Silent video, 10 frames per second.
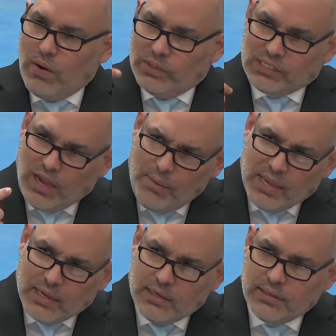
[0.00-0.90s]
what was
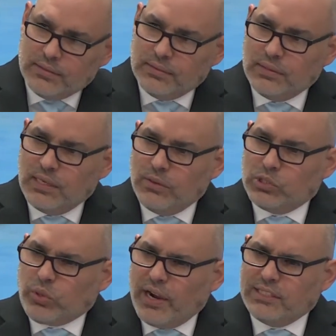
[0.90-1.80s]
coming.
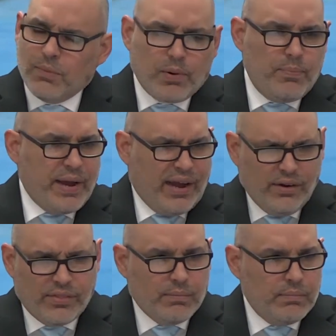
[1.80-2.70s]
He was trying to
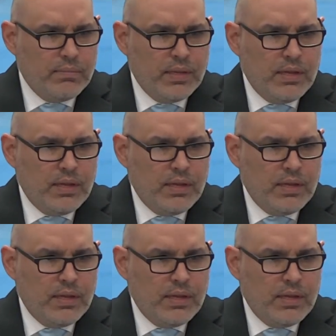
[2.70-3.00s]
prepare them.